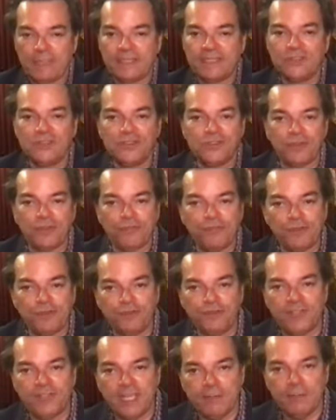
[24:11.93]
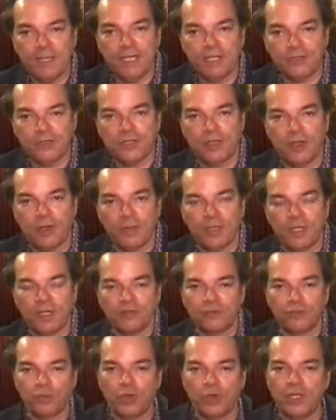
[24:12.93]
this is a 15 minute show
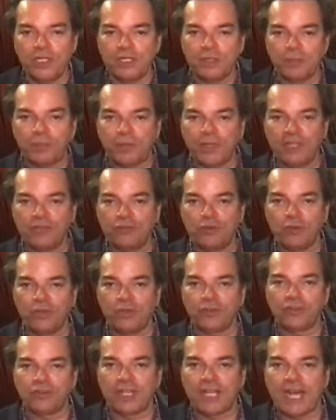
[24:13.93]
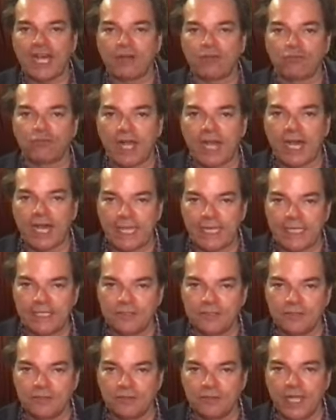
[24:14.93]
because we're in a place where there's a lot of
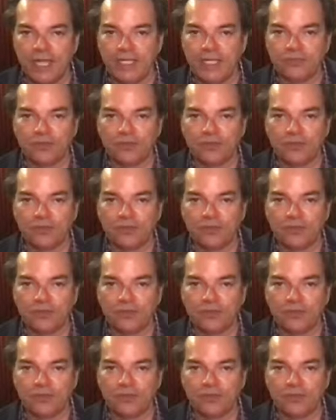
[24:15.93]
rides, right?